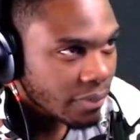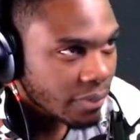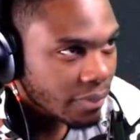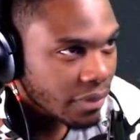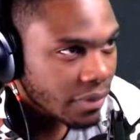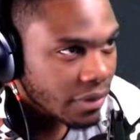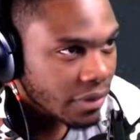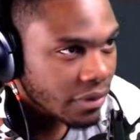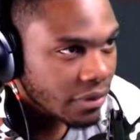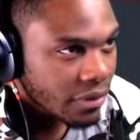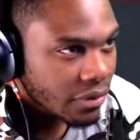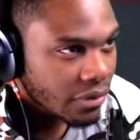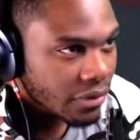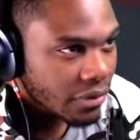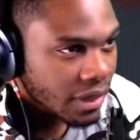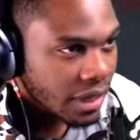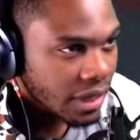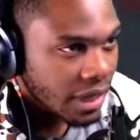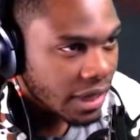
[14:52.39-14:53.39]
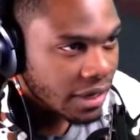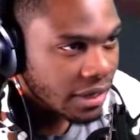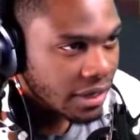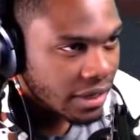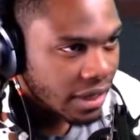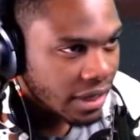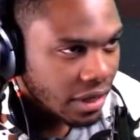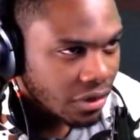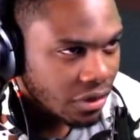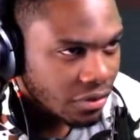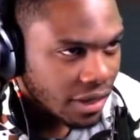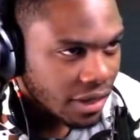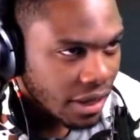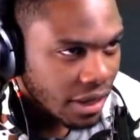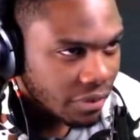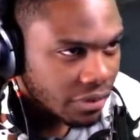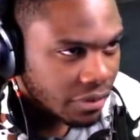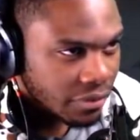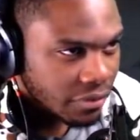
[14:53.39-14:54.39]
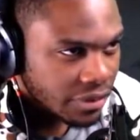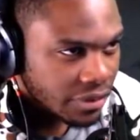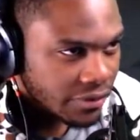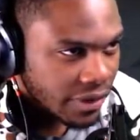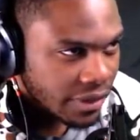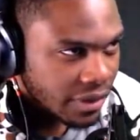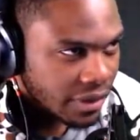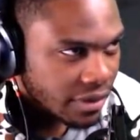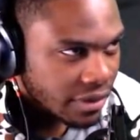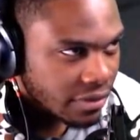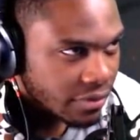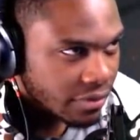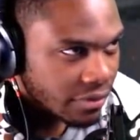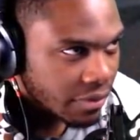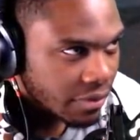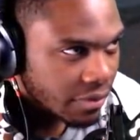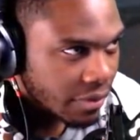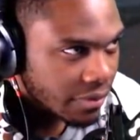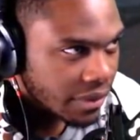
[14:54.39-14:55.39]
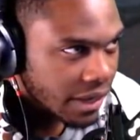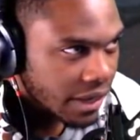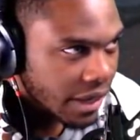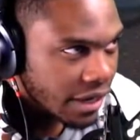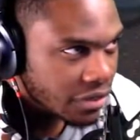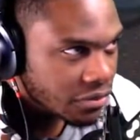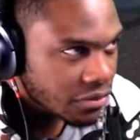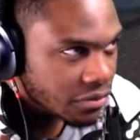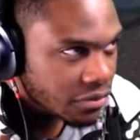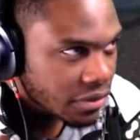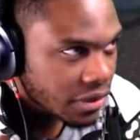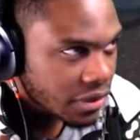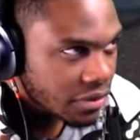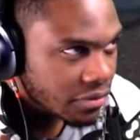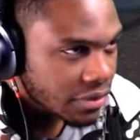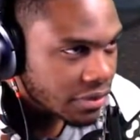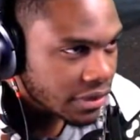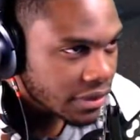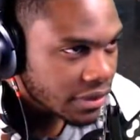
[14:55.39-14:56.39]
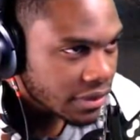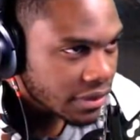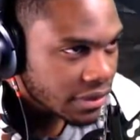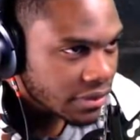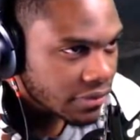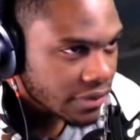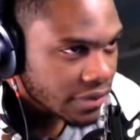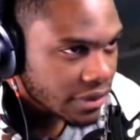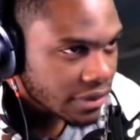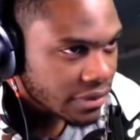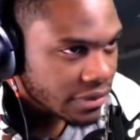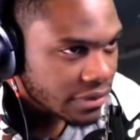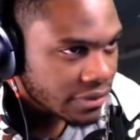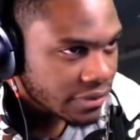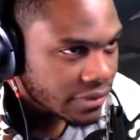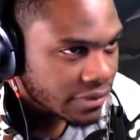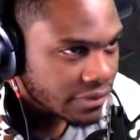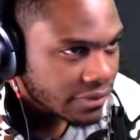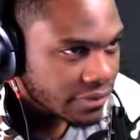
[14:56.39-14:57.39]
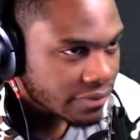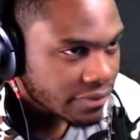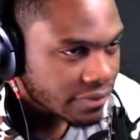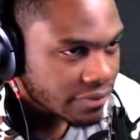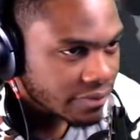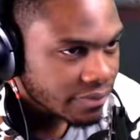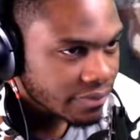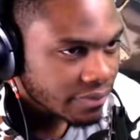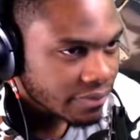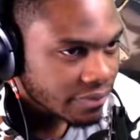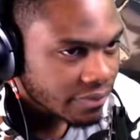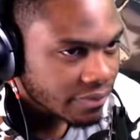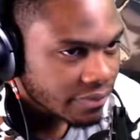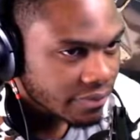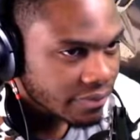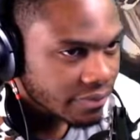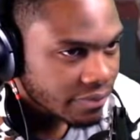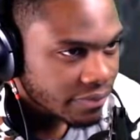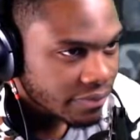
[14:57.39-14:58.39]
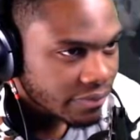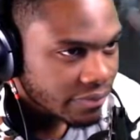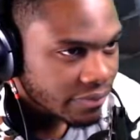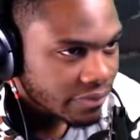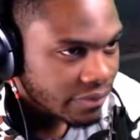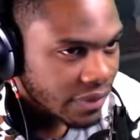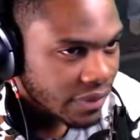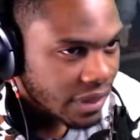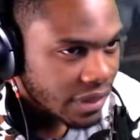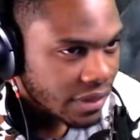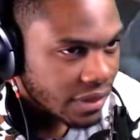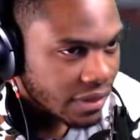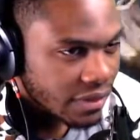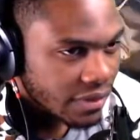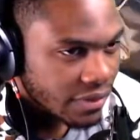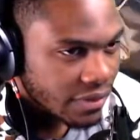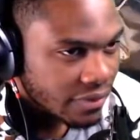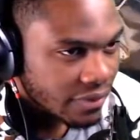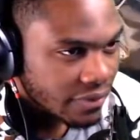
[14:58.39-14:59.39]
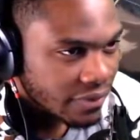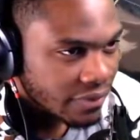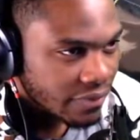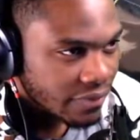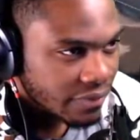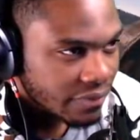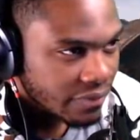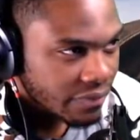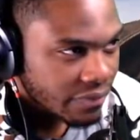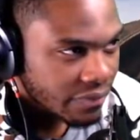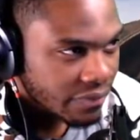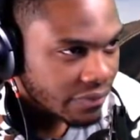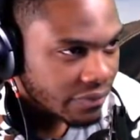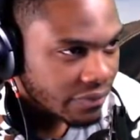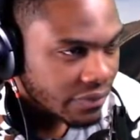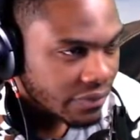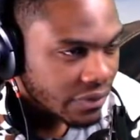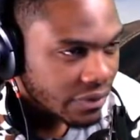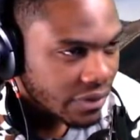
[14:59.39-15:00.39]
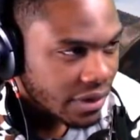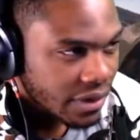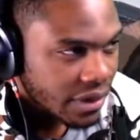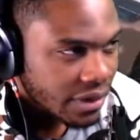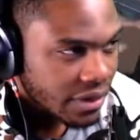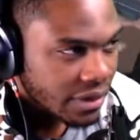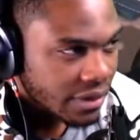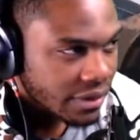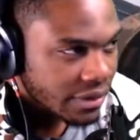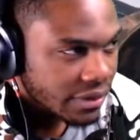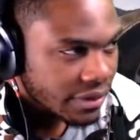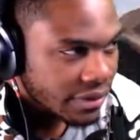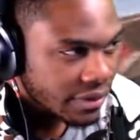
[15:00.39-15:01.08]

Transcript: Yo, any y'all know that guy with the wings right there? The, the one with the angel and the wings and shit over there? What, right there, bro? Yeah. Uh, right. right now.